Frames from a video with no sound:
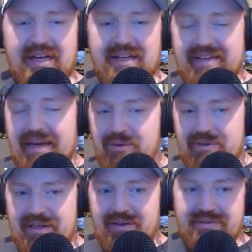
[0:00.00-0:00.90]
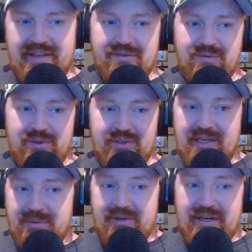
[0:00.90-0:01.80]
Time will tell if that's really an
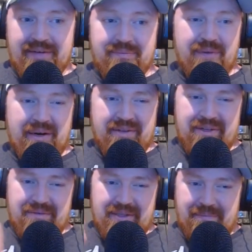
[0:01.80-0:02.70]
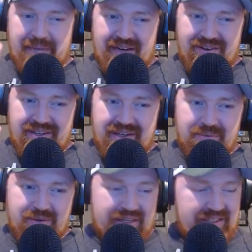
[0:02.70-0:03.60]
upgrade. Probably only a moderate
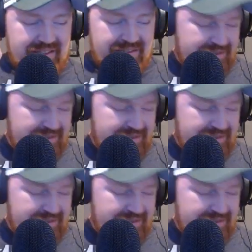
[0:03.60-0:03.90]
upgrade, just a